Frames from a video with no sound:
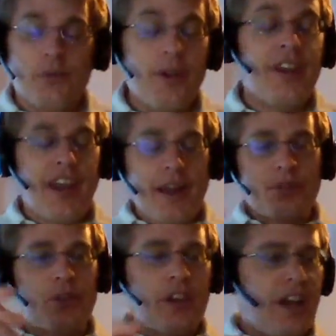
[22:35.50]

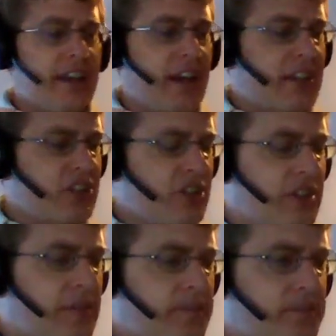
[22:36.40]
Absolutely. I
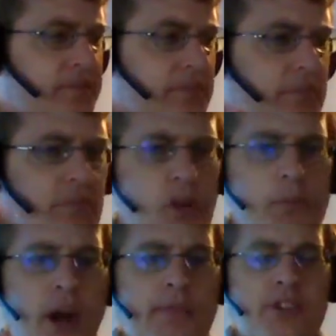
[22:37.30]
should.
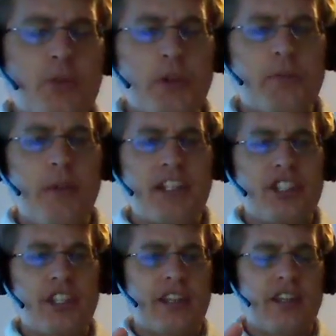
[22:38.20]
Perhaps it's worth
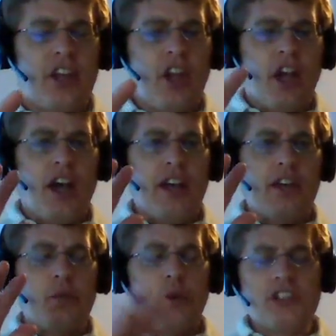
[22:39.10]
mentioning.
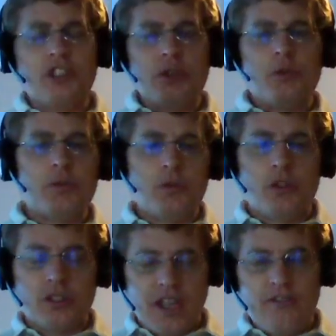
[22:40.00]
Once you
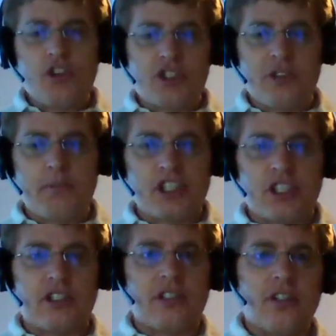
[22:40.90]
give your
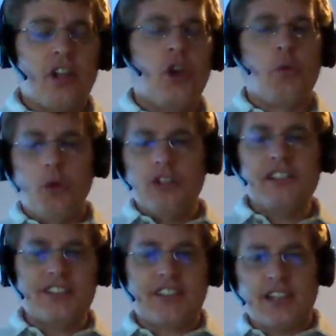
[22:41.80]
submission, we'll
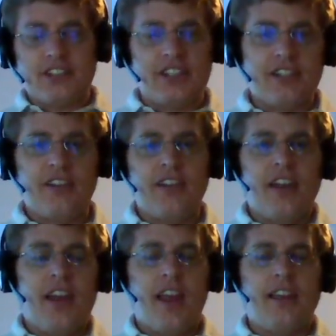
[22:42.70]
discuss it
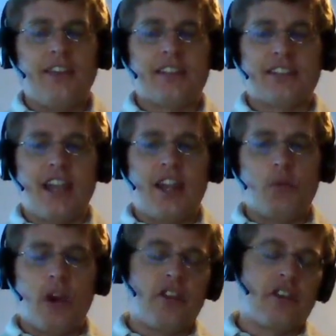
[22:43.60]
and decide
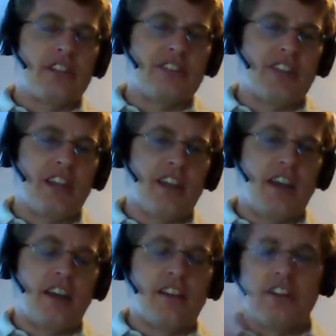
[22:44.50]
whether it's
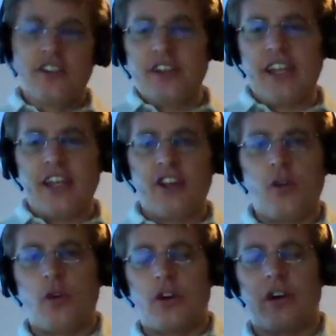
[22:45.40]
a clearly in
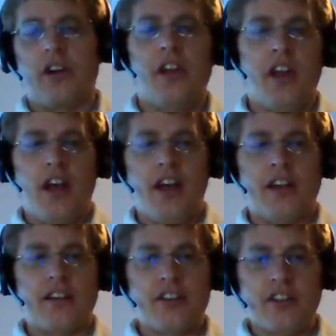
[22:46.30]
or
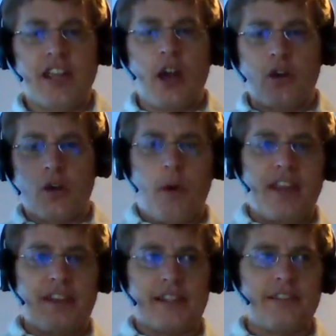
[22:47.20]
clearly out or a
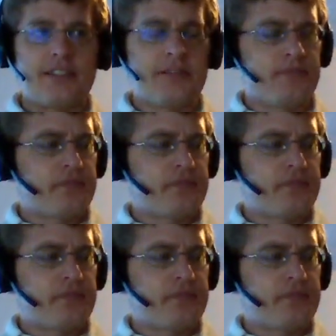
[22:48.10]
wait list.